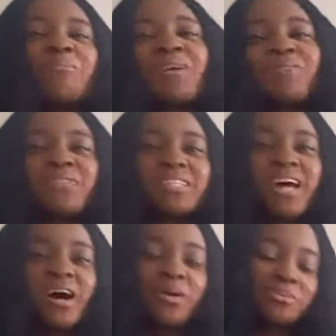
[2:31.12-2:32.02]
But for
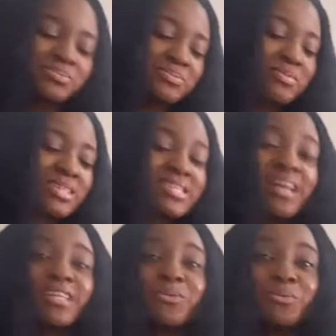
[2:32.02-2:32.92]
now,
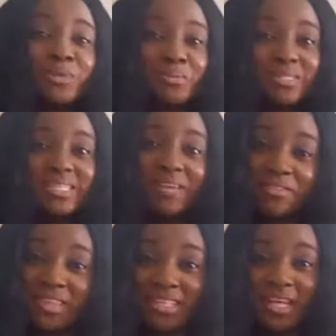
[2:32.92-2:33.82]
sadly, you won't be able to see
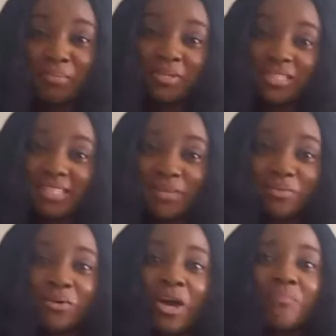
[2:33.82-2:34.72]
everything that is happening on the
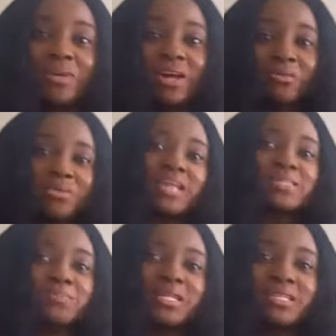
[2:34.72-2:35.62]
table, but I'll be
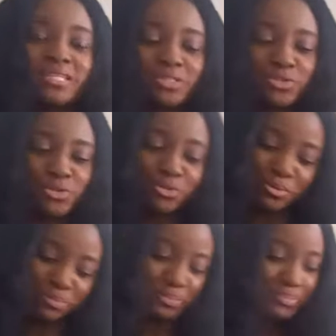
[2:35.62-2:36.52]
explaining it to
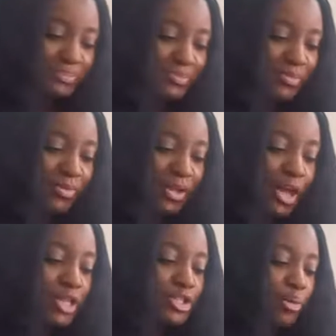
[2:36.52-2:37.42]
you.
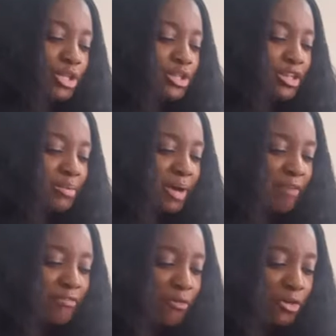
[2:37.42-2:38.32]
So we're talking
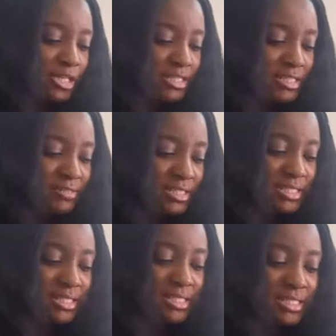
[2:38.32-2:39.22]
about fun
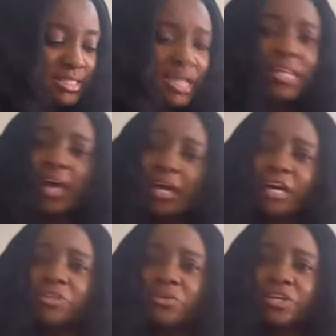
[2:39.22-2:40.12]
activities. Yeah, and
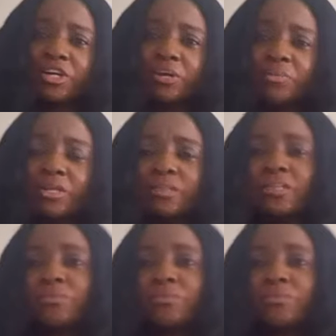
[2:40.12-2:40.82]
can you hear me?